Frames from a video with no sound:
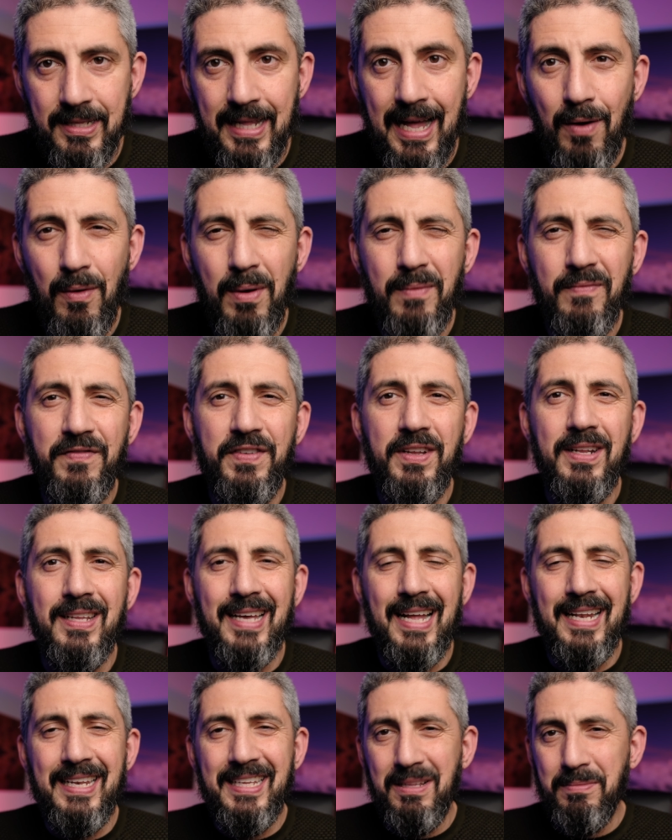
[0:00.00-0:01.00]
Now I'm
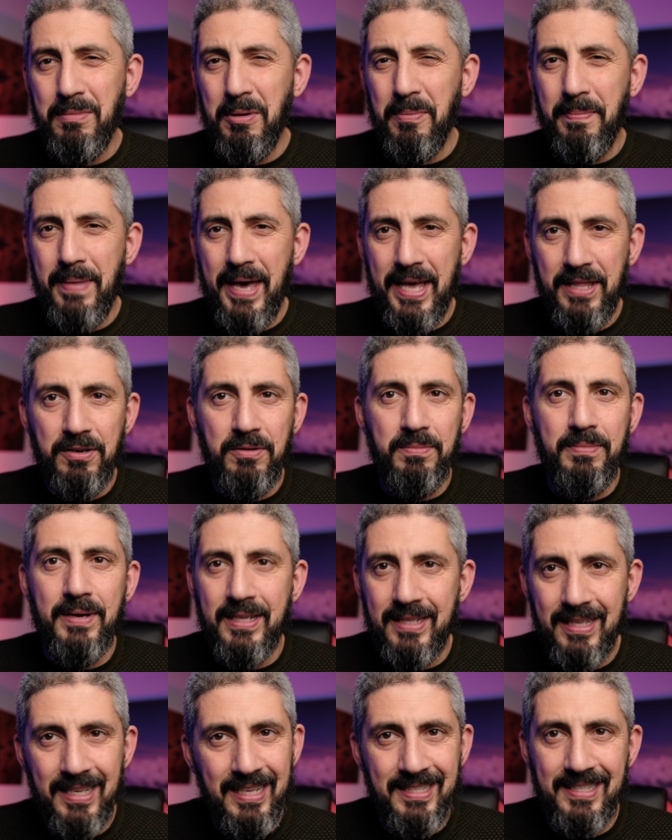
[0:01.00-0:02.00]
feeling a little bit better,
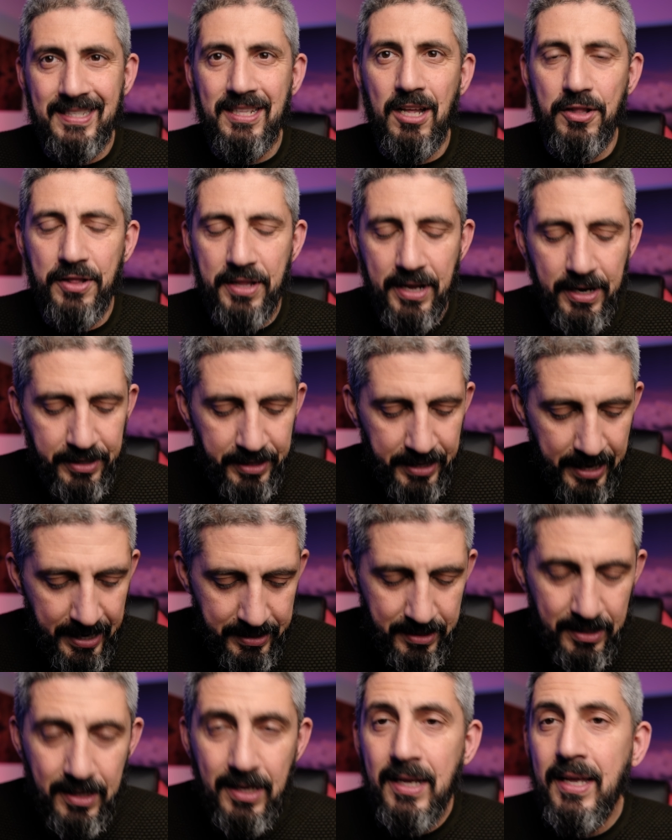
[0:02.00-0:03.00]
but it's not there
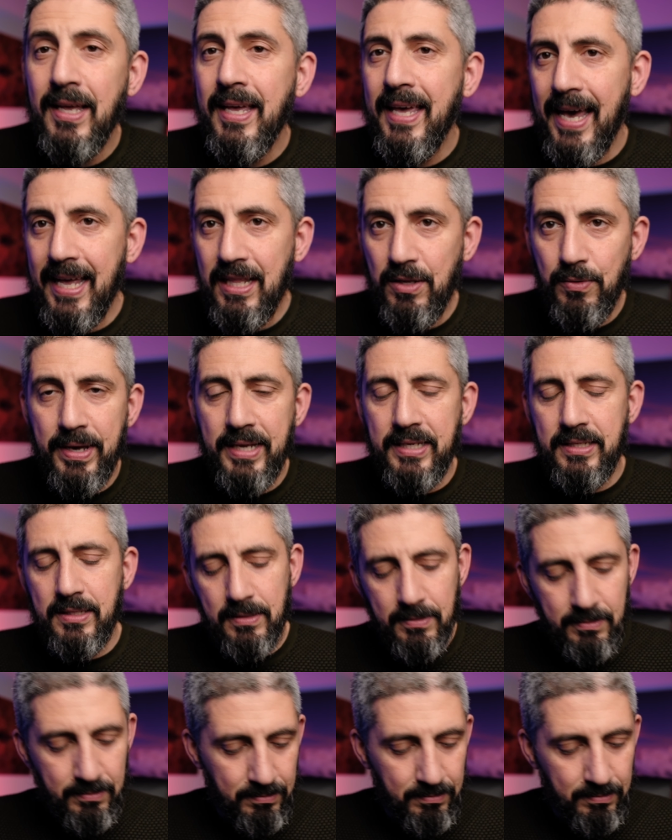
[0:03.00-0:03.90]
yet. Anyways,